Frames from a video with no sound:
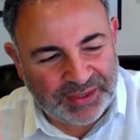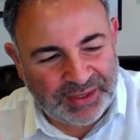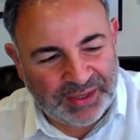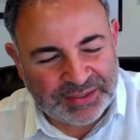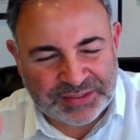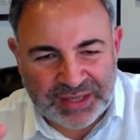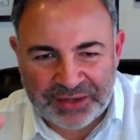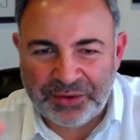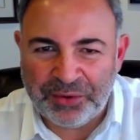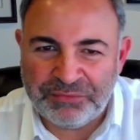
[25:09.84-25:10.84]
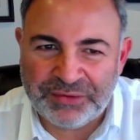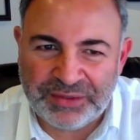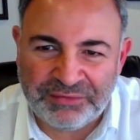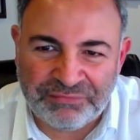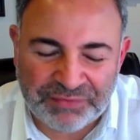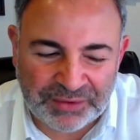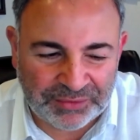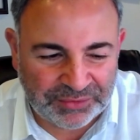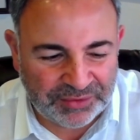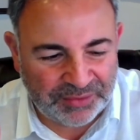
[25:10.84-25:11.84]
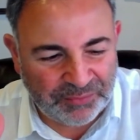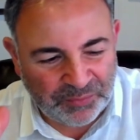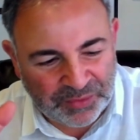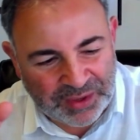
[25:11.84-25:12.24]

it's not overly filled. What